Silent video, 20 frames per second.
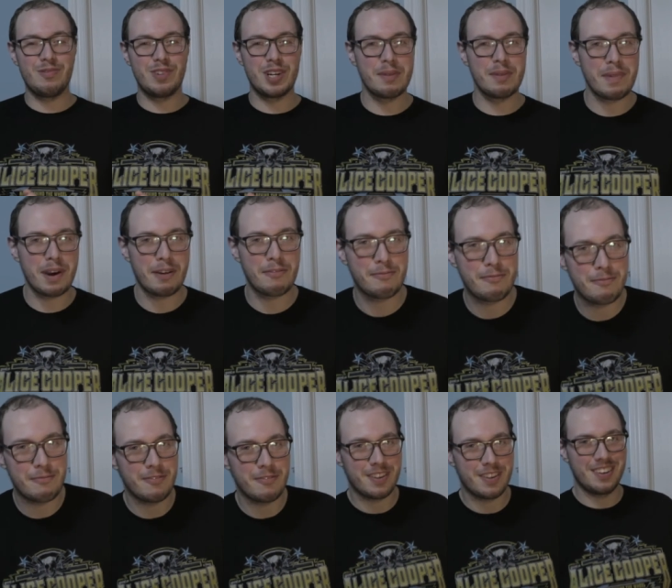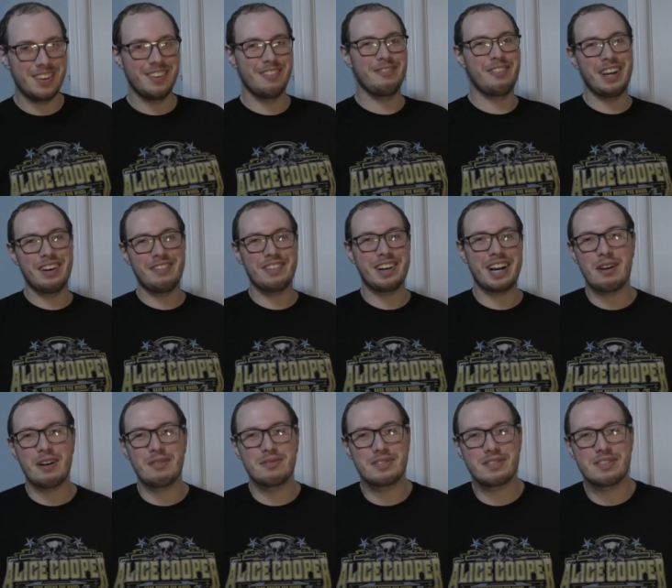of my favorite
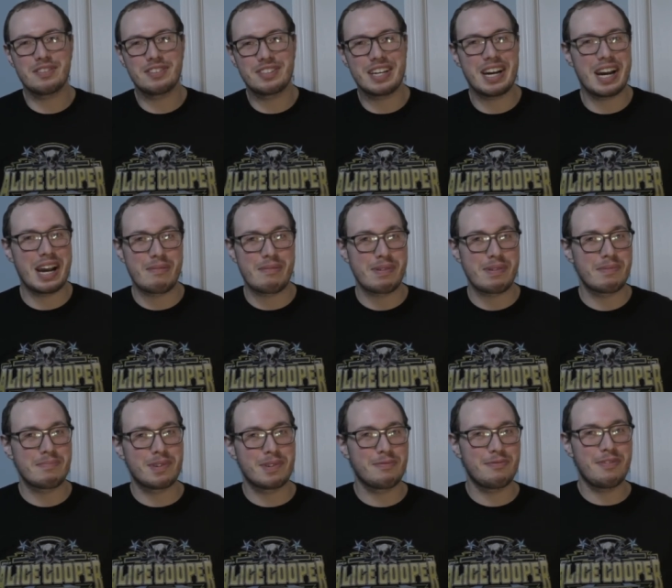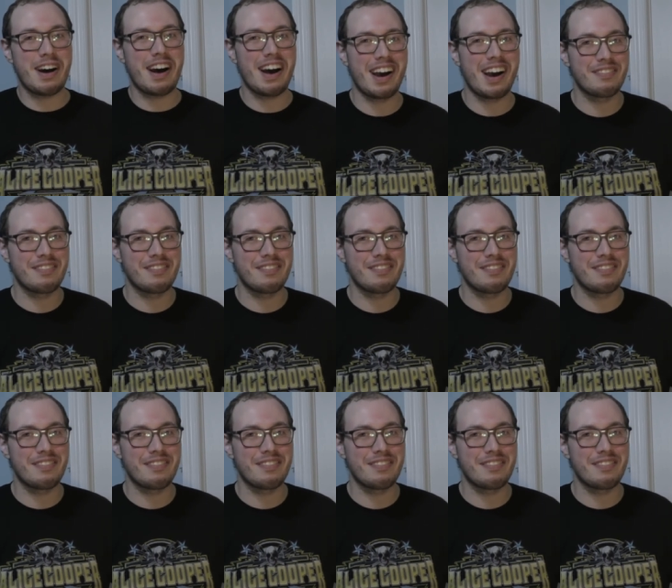albums all time, number five,